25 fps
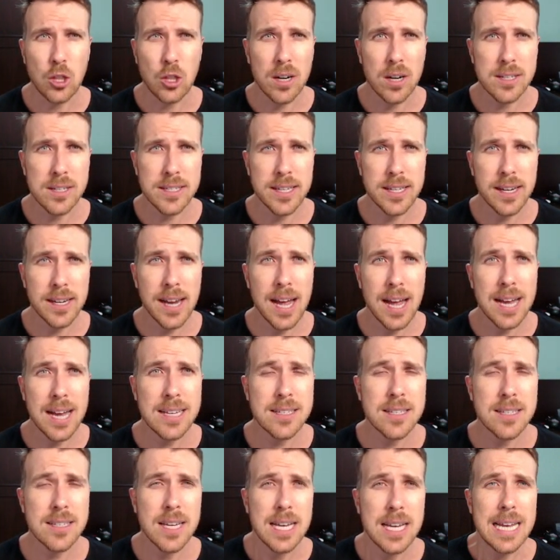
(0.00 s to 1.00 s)
here,
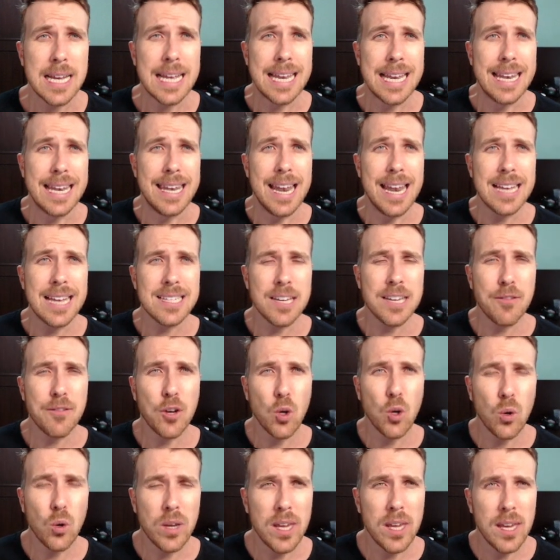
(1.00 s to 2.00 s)
guys. Let's have a
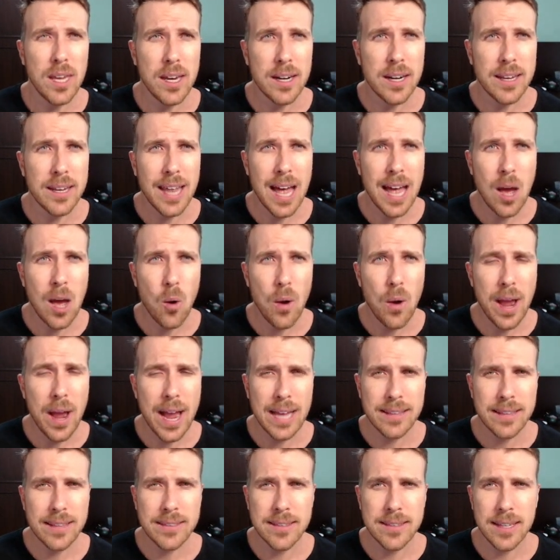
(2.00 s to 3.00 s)
look here now
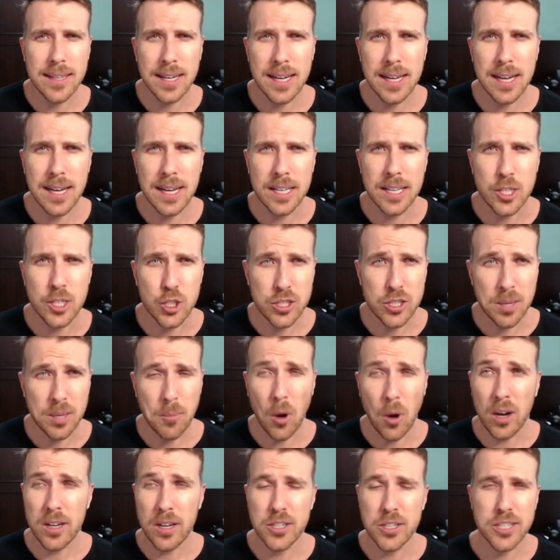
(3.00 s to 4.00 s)
at
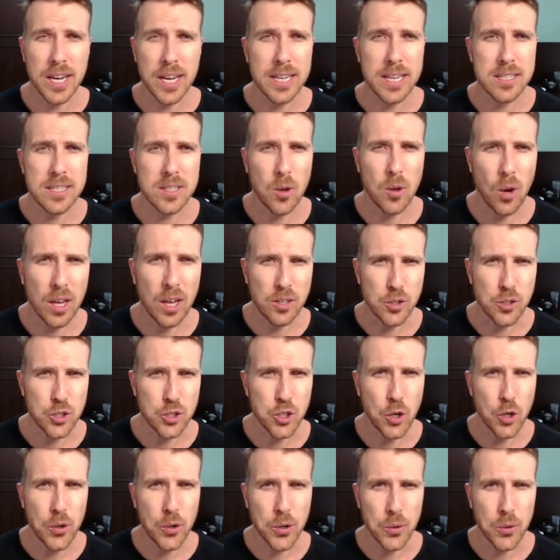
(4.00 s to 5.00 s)
some other indicators I would like to
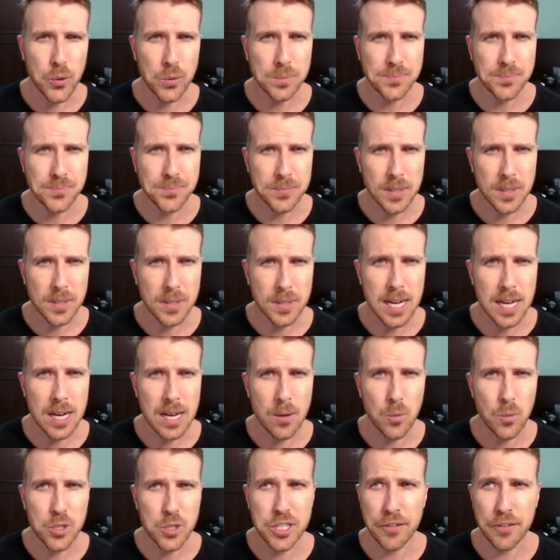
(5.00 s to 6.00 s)
show you,
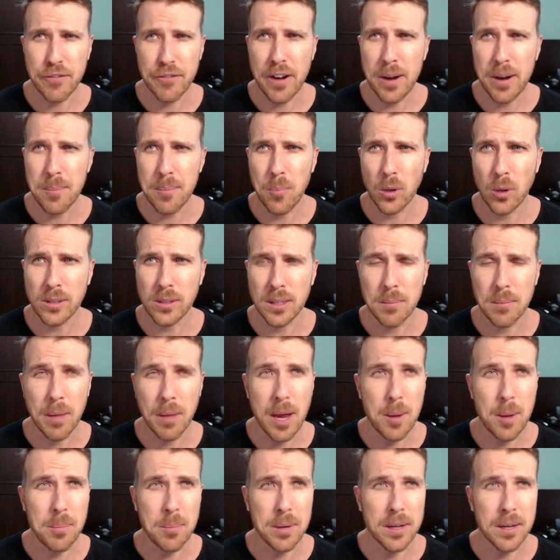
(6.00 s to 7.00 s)
which are very important in
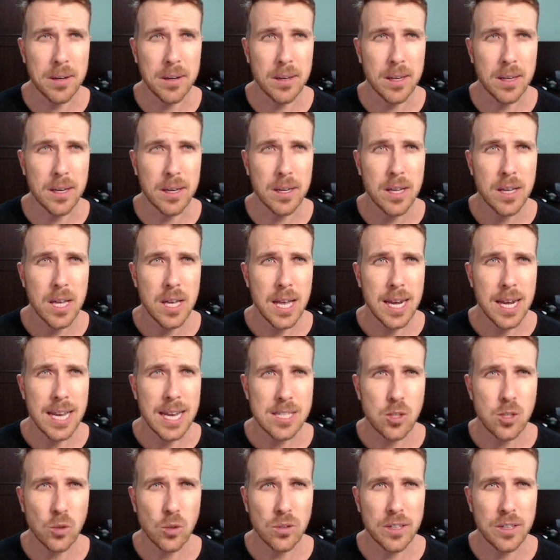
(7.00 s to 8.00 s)
my opinion here.
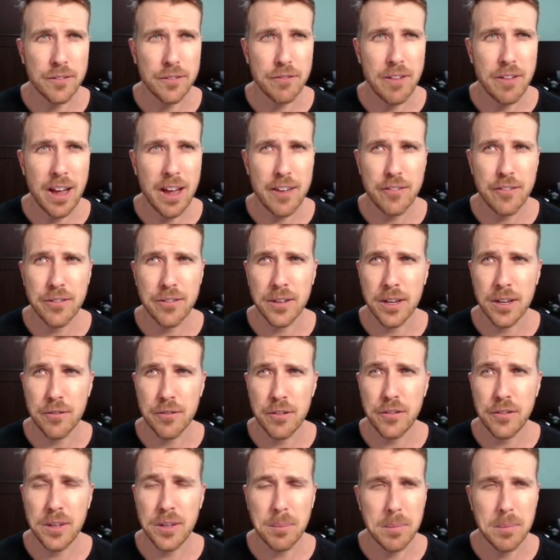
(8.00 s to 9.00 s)
Let's go to the
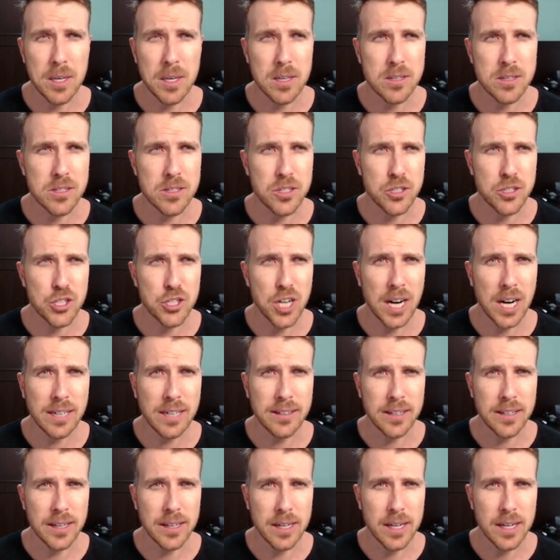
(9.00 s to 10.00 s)
15 minutes
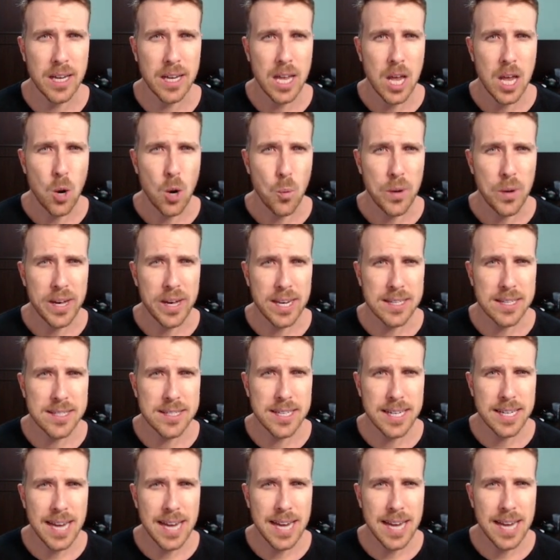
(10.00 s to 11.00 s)
chart here. We can
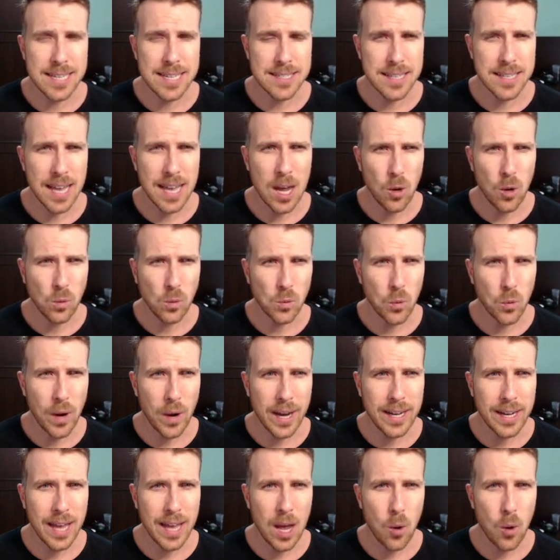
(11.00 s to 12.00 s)
see, guys, now
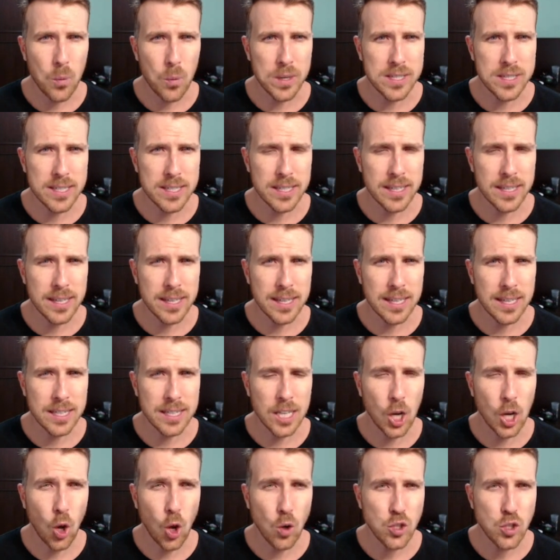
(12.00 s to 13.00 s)
right now we see
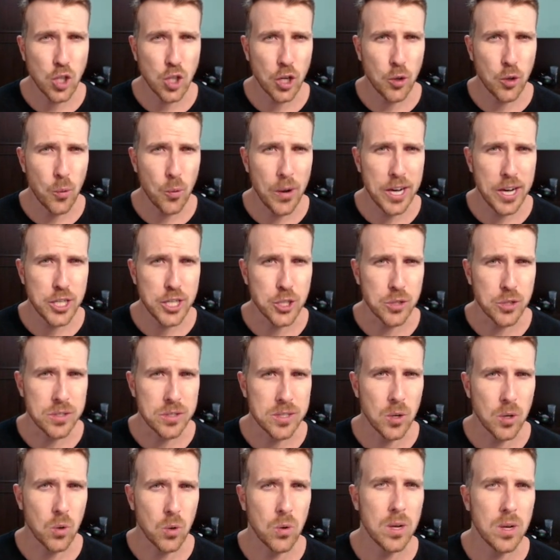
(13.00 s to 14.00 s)
the long short ratio.
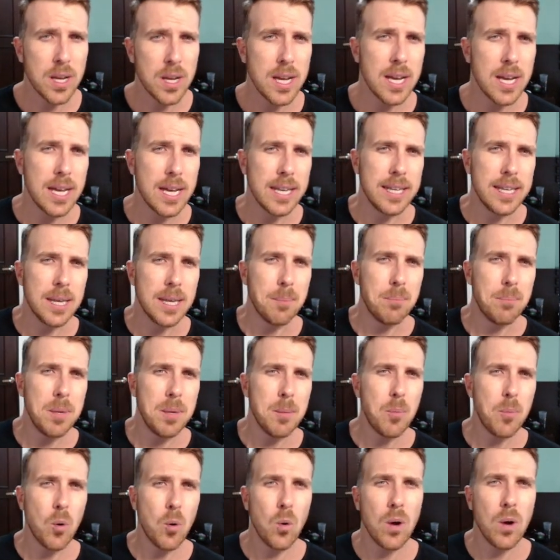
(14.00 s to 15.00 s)
So the
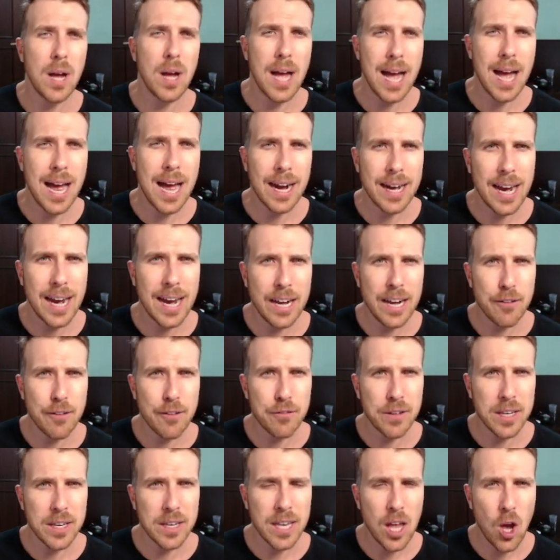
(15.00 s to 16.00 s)
people are kind
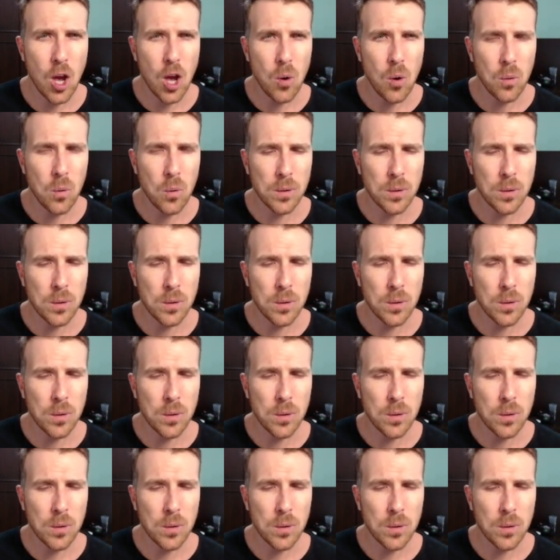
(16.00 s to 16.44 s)
of now